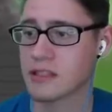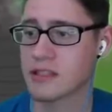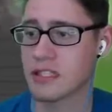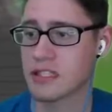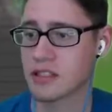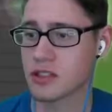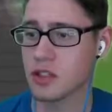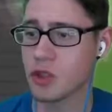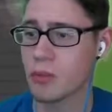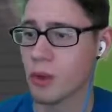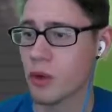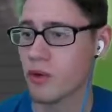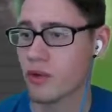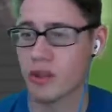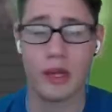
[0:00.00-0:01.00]
this new
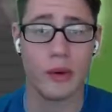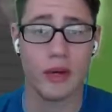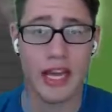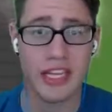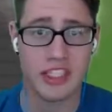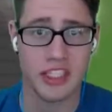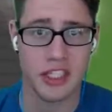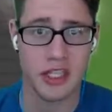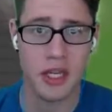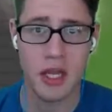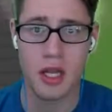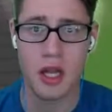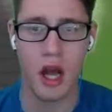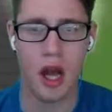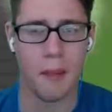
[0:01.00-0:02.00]
move, Liquidation.
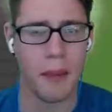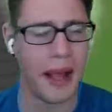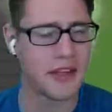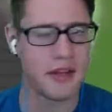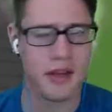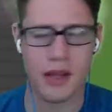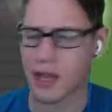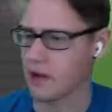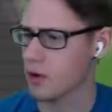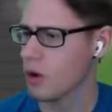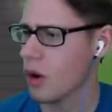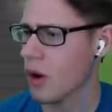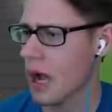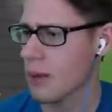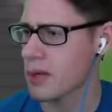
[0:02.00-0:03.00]
I don't
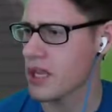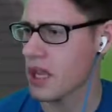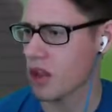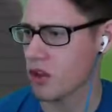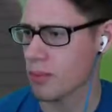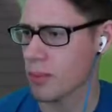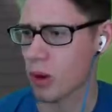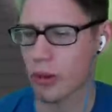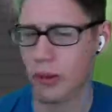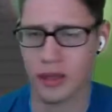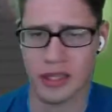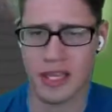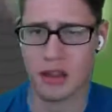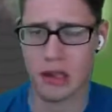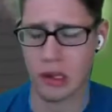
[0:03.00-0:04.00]
know how many other
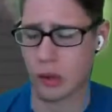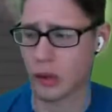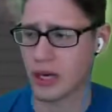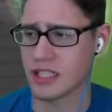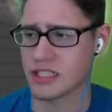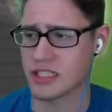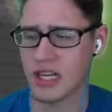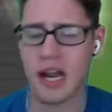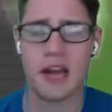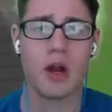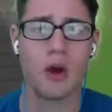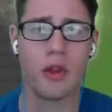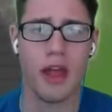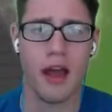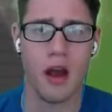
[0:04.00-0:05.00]
Pokemon get Liquidation. I
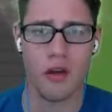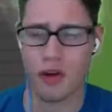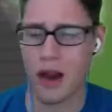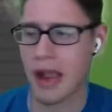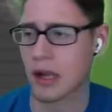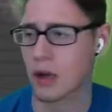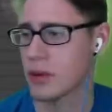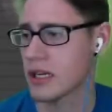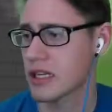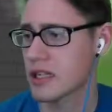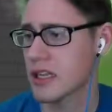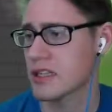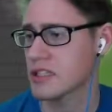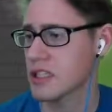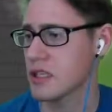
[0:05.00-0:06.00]
know that Araquanid
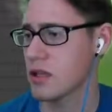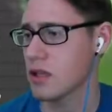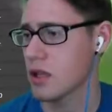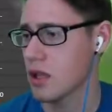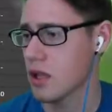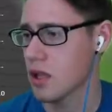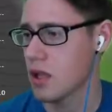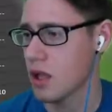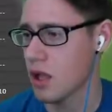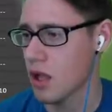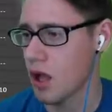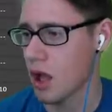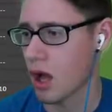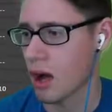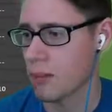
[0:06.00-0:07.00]
gets it.
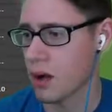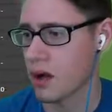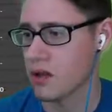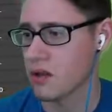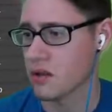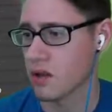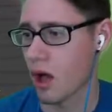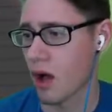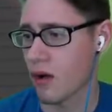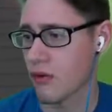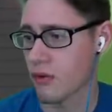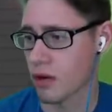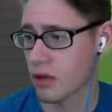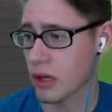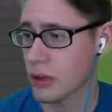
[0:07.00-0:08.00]
But
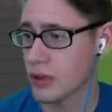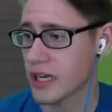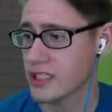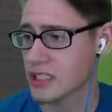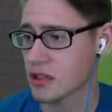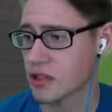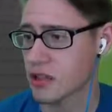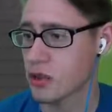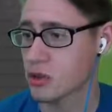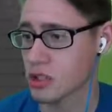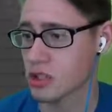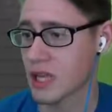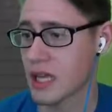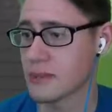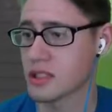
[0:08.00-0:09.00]
for Liquidation, the user
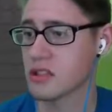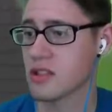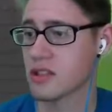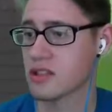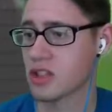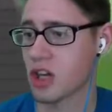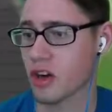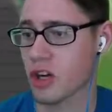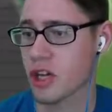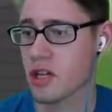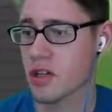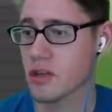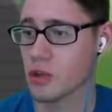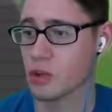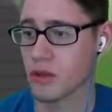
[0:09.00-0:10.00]
slams into the
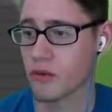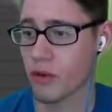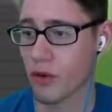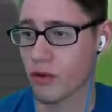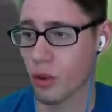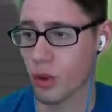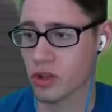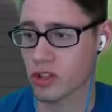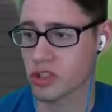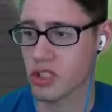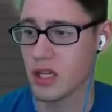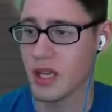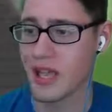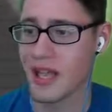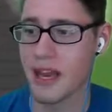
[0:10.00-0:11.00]
target using full force,
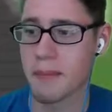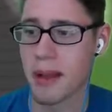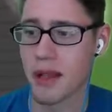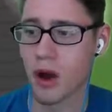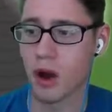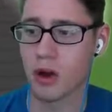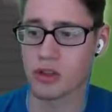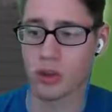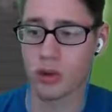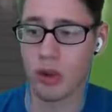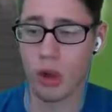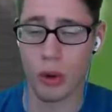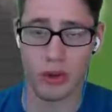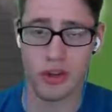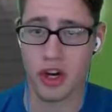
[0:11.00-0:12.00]
and it may also
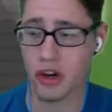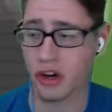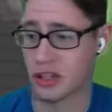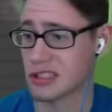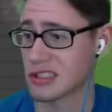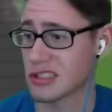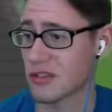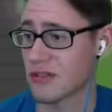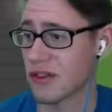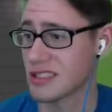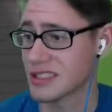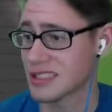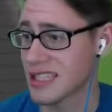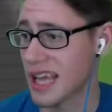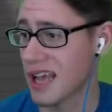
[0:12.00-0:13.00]
lower the target's
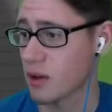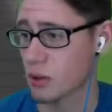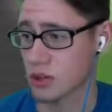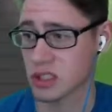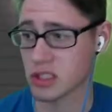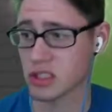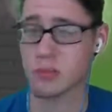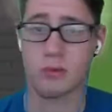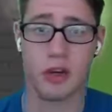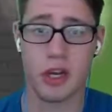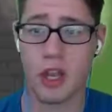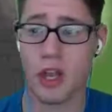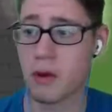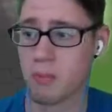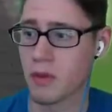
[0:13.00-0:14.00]
defense stat, which is pretty good.